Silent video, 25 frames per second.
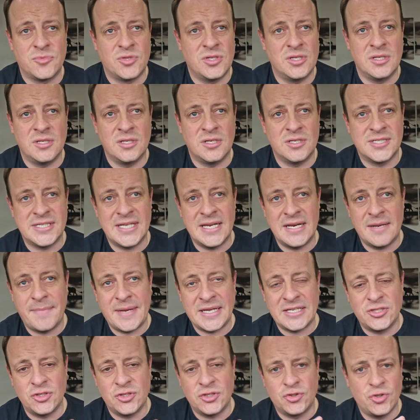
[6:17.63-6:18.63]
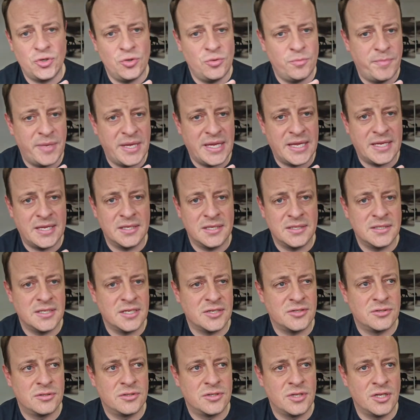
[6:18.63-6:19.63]
The centre backs are too big,
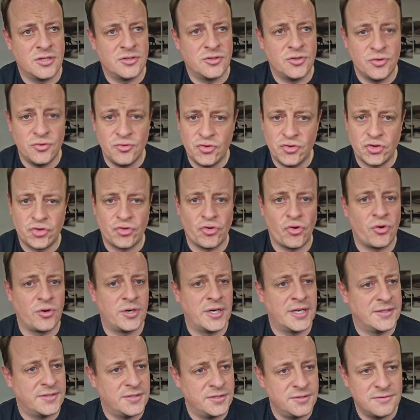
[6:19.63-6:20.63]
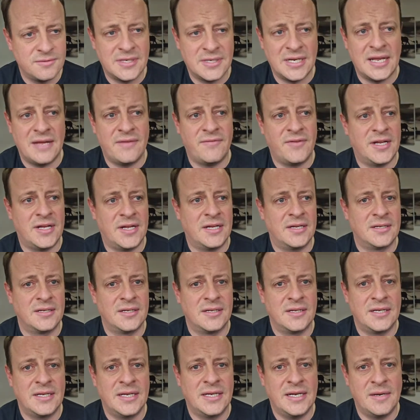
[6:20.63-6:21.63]
they're too strong, they're too clever
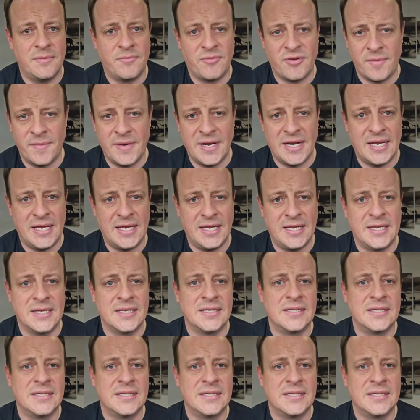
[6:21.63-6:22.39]
in the Premier League.